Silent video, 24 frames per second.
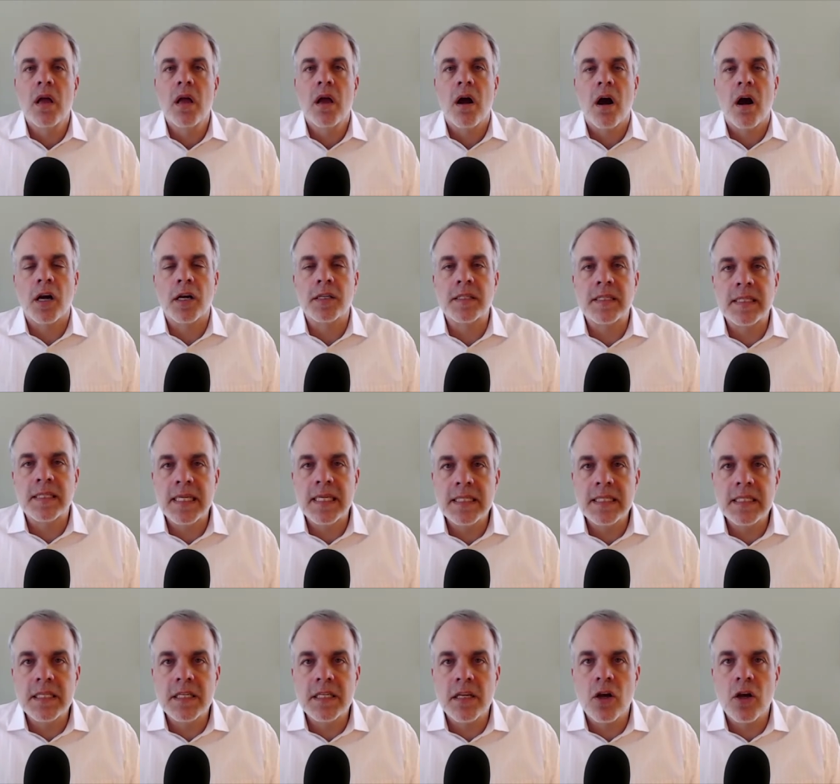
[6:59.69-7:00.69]
our
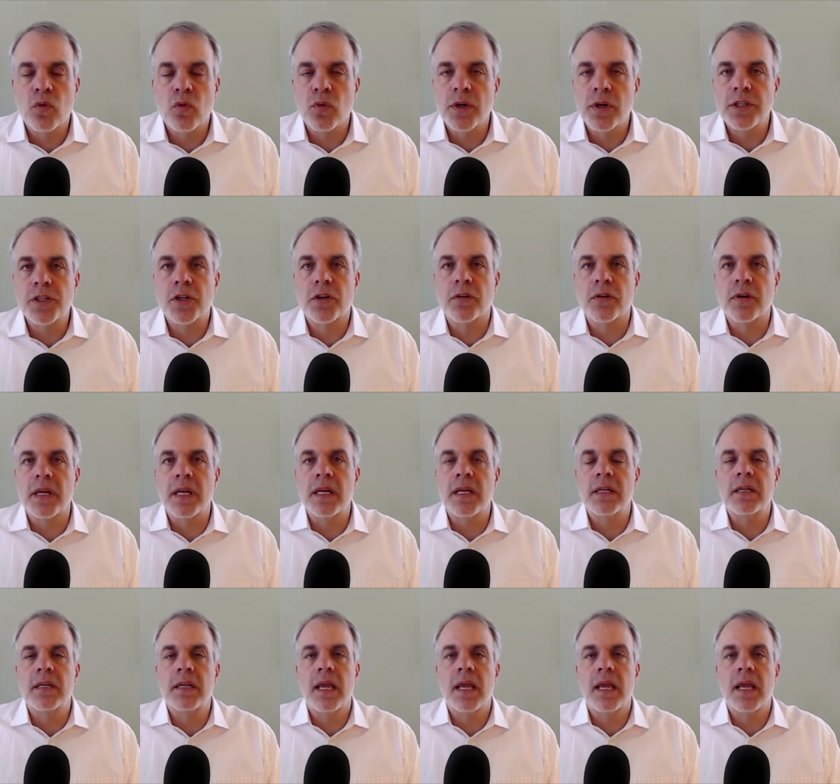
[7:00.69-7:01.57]
CTO, Rich Green,